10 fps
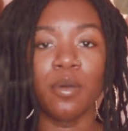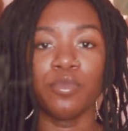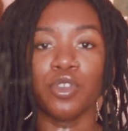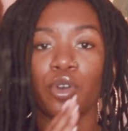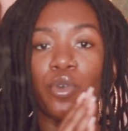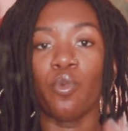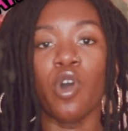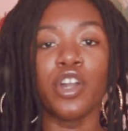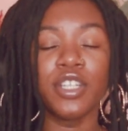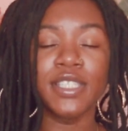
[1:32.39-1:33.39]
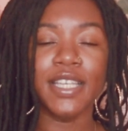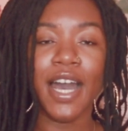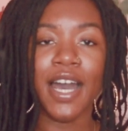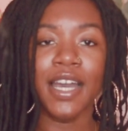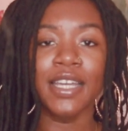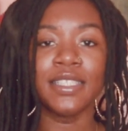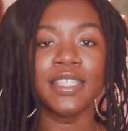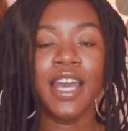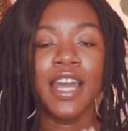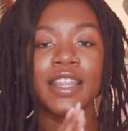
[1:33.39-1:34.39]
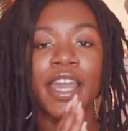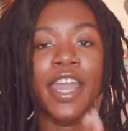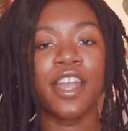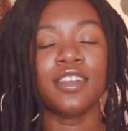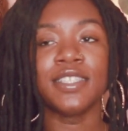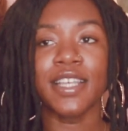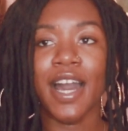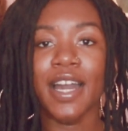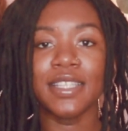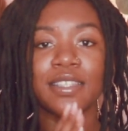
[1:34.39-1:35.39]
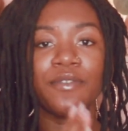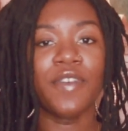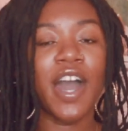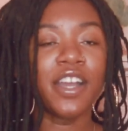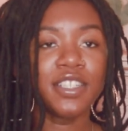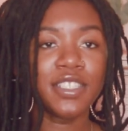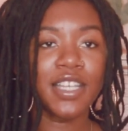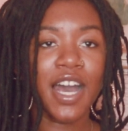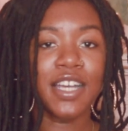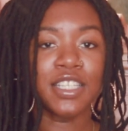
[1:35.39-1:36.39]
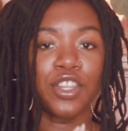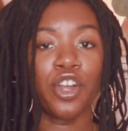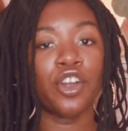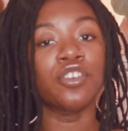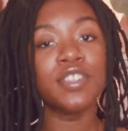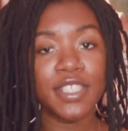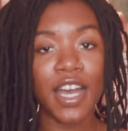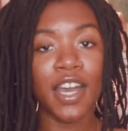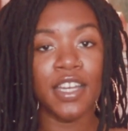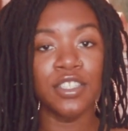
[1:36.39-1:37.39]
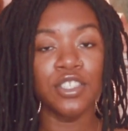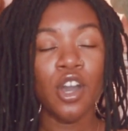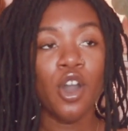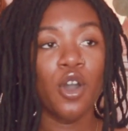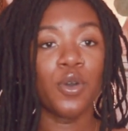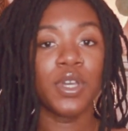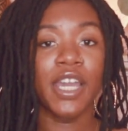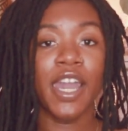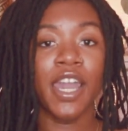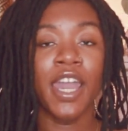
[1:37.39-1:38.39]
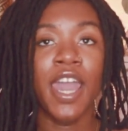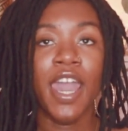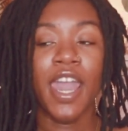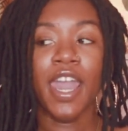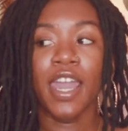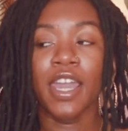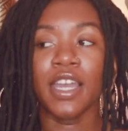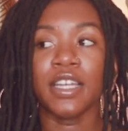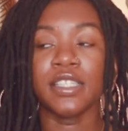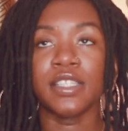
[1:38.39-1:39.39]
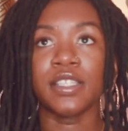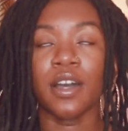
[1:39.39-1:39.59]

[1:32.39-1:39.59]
you know, the water signs, the air signs, the fire signs, and the earth signs, okay? And